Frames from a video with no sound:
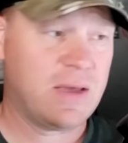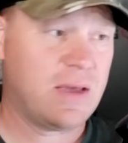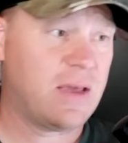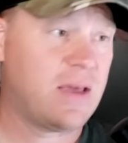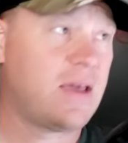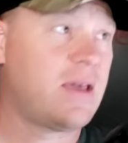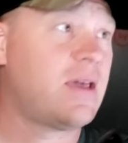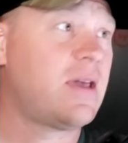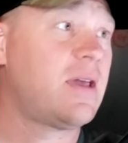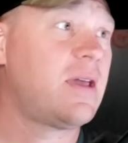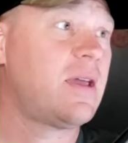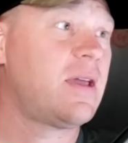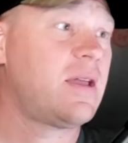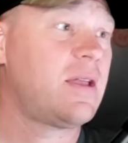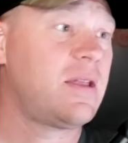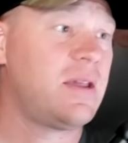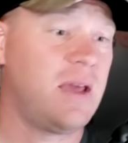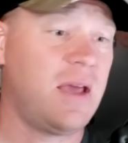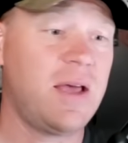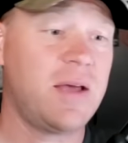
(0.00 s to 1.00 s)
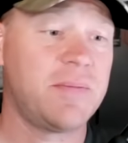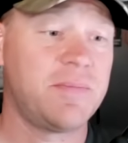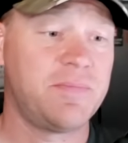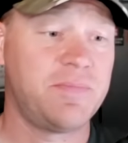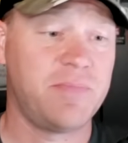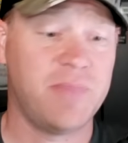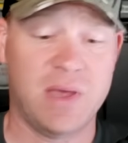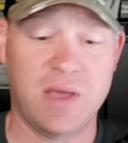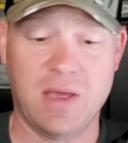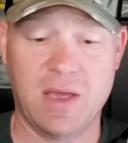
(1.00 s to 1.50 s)
And yeah,
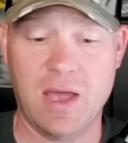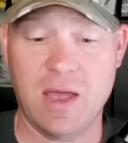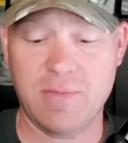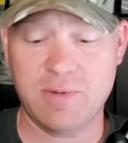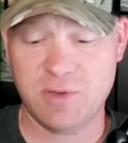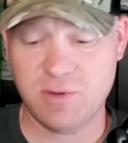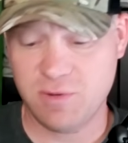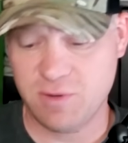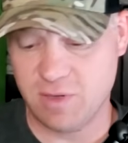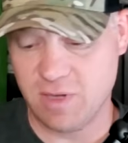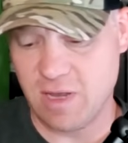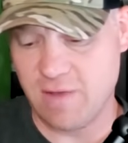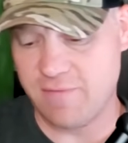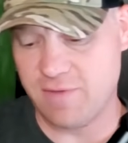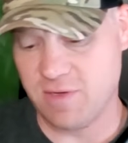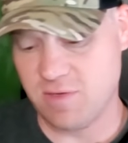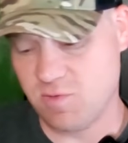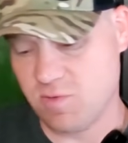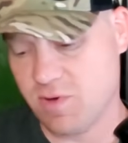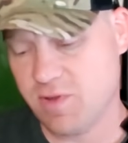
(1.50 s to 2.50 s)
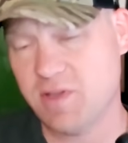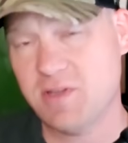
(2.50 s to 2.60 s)
absolutely love this one.